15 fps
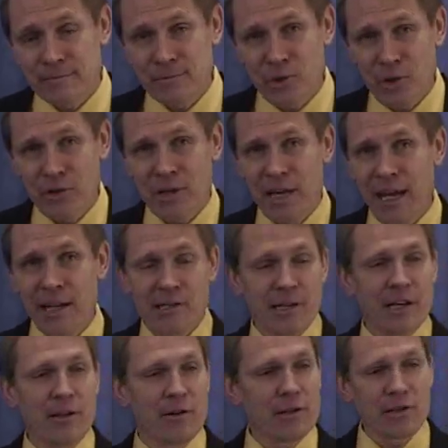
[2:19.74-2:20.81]
so you can't
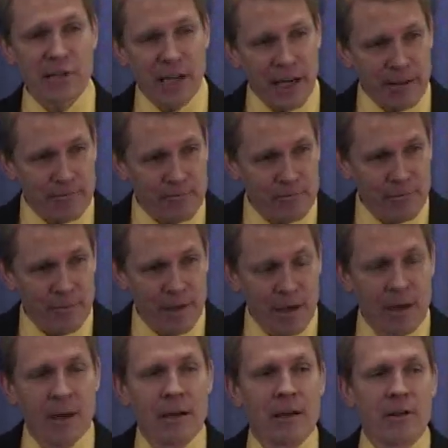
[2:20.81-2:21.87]
say they're the same.
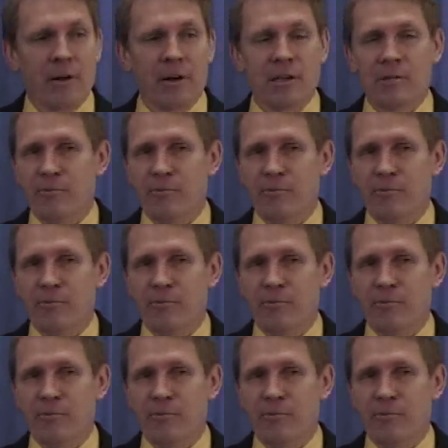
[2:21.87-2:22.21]
There are,